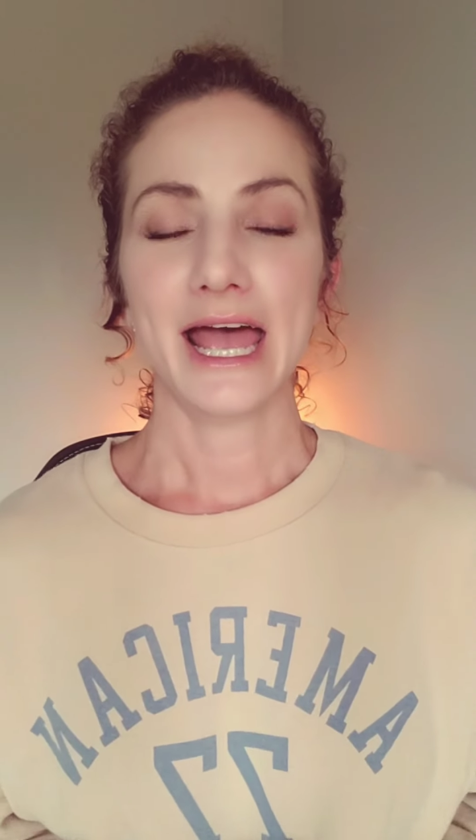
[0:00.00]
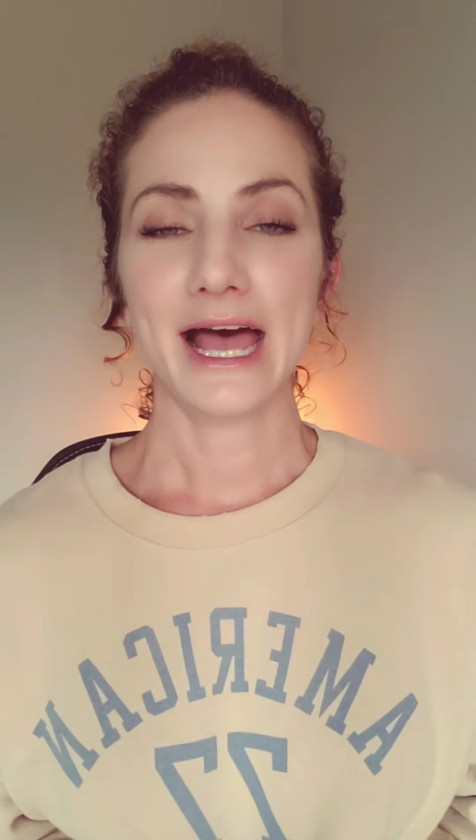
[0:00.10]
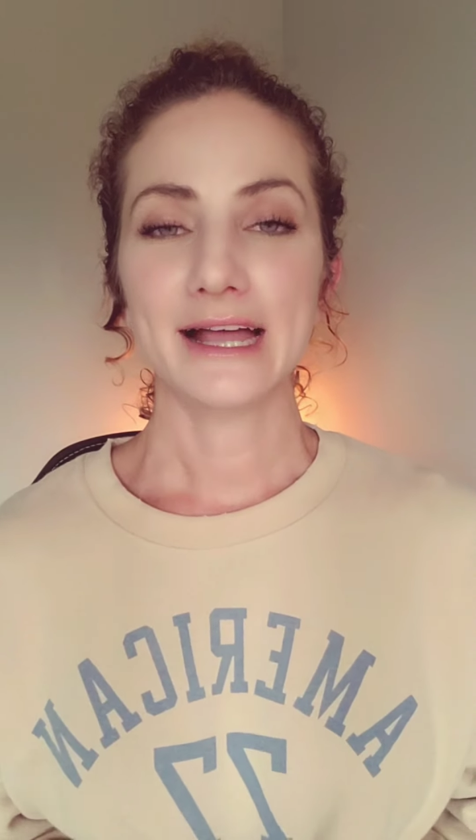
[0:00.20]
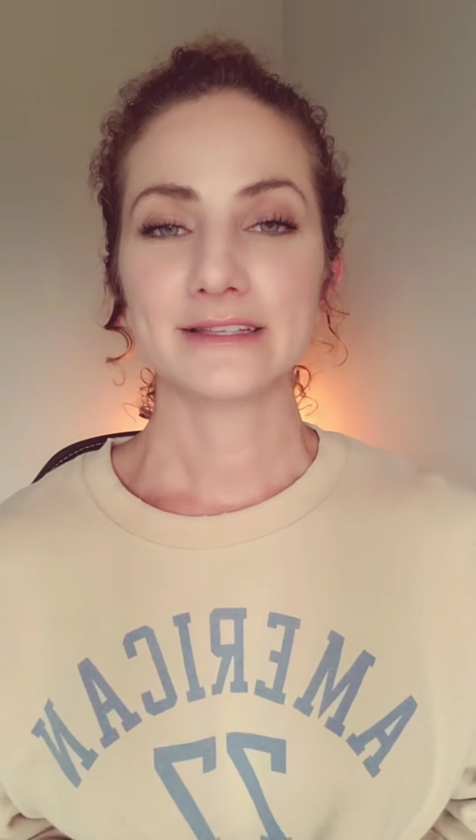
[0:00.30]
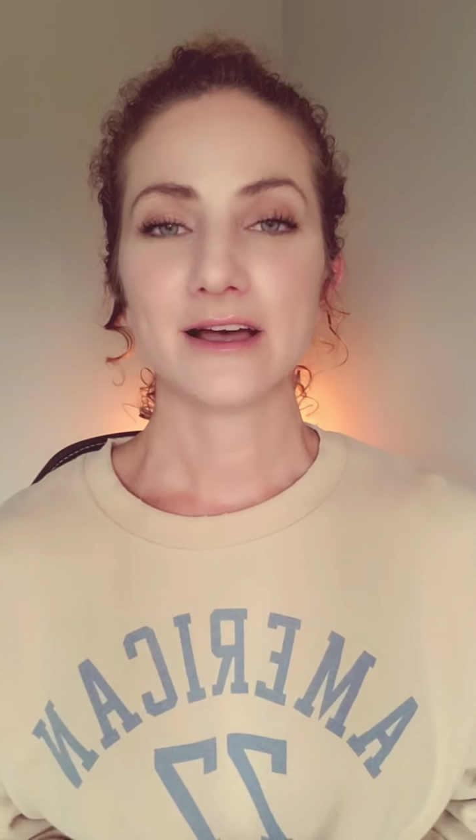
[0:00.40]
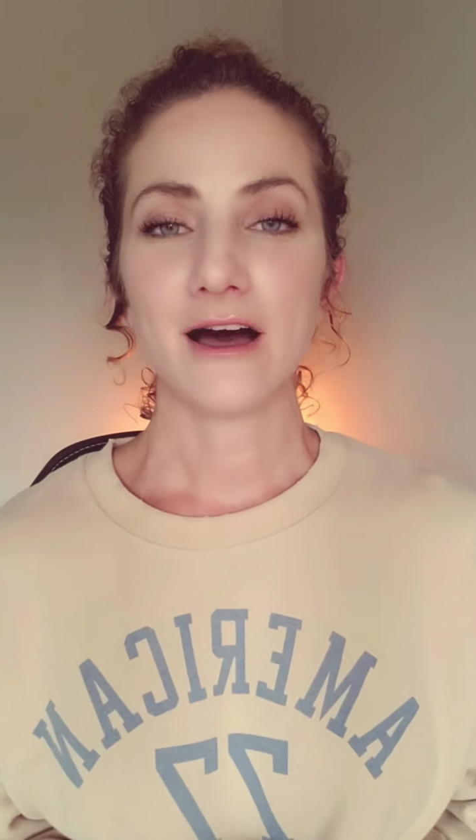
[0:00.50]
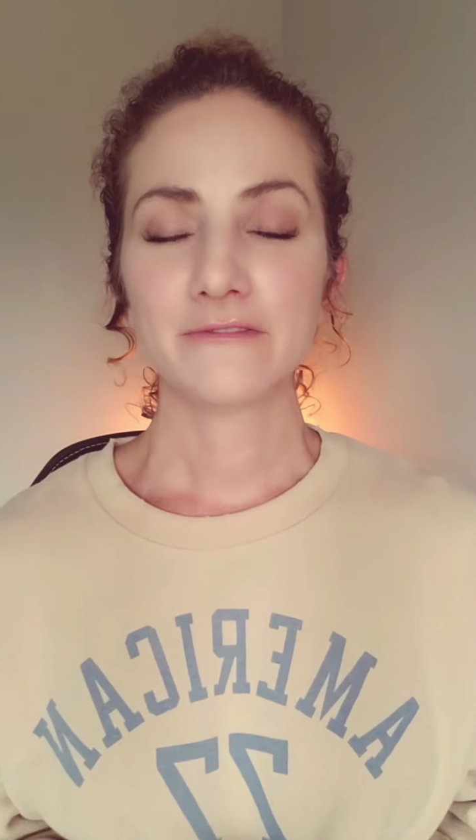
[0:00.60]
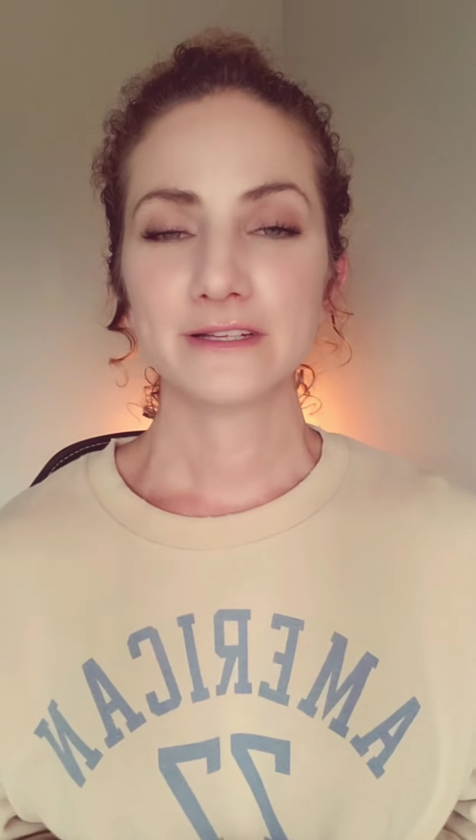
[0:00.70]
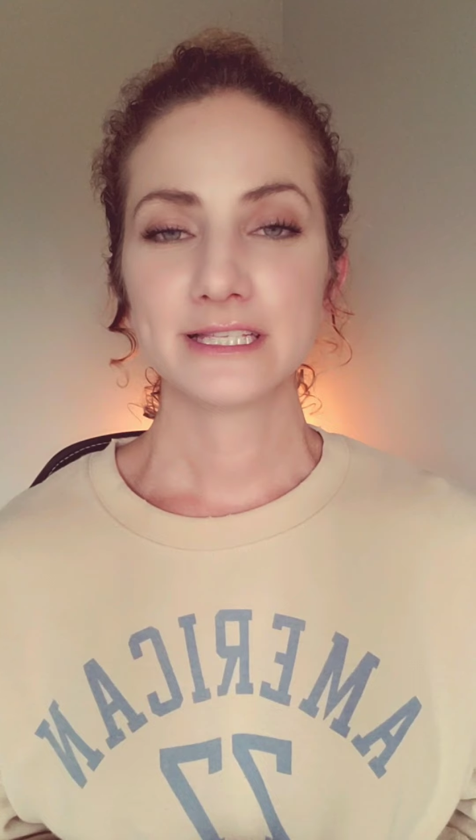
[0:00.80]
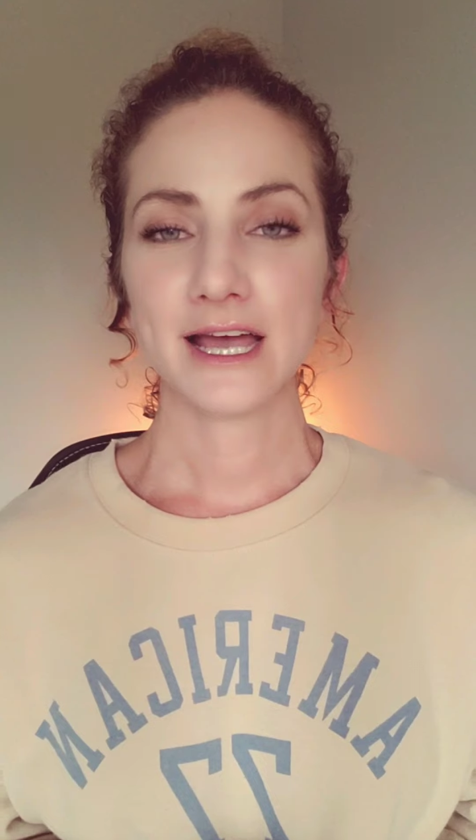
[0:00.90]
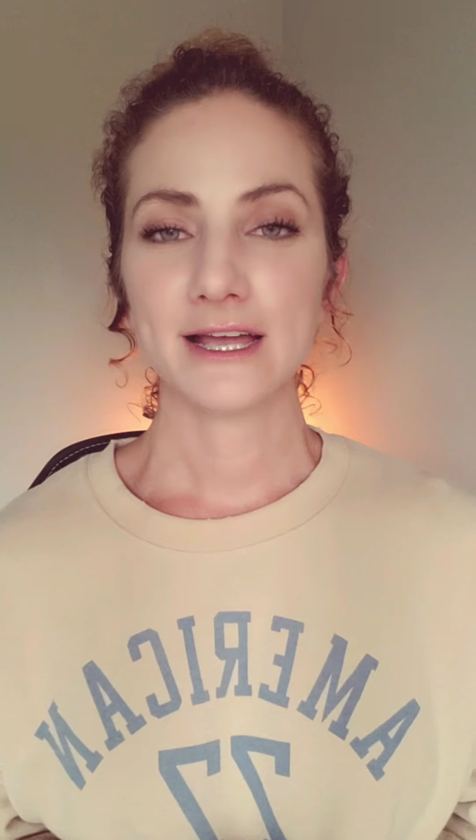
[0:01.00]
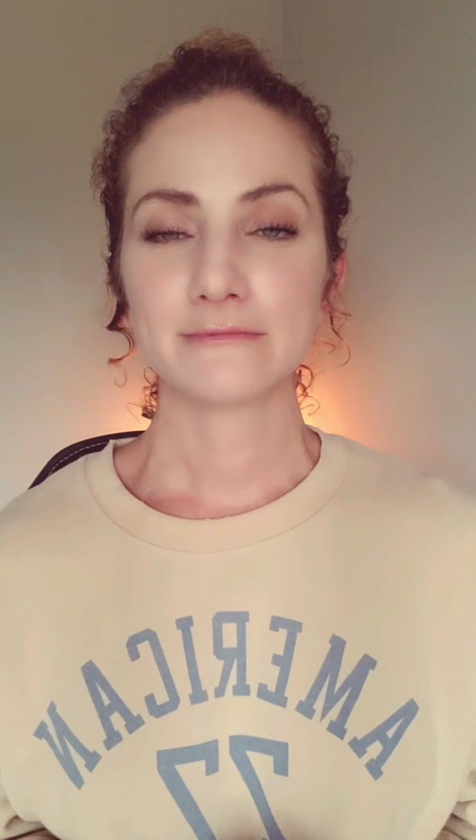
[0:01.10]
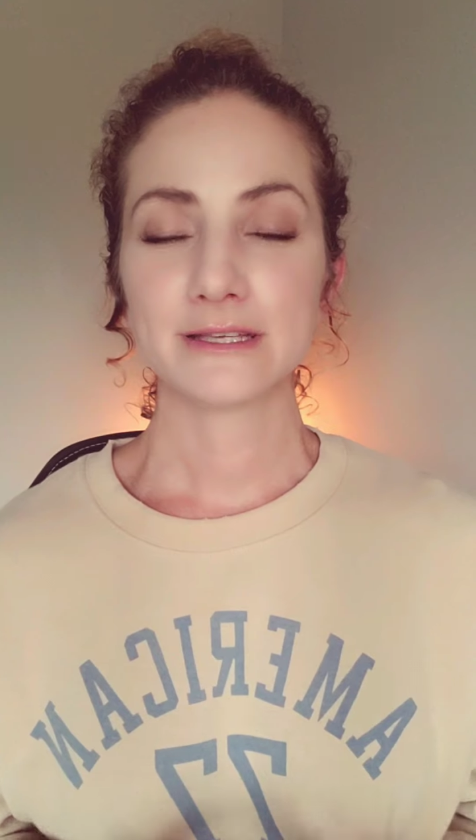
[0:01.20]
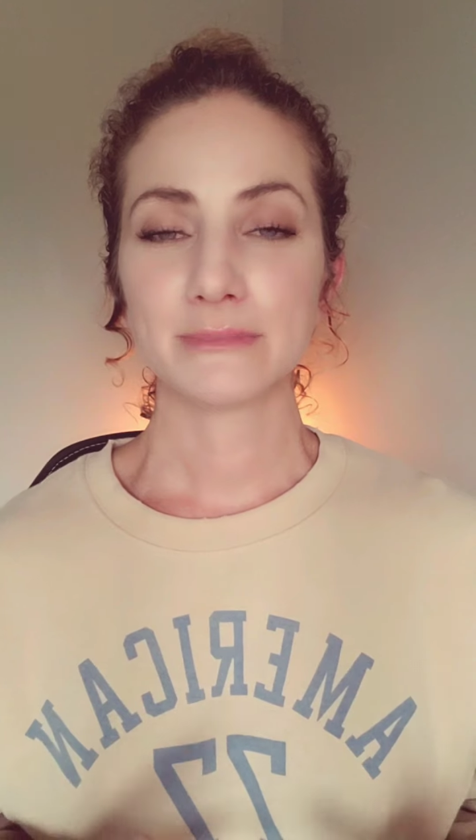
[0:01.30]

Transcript: And oftentimes,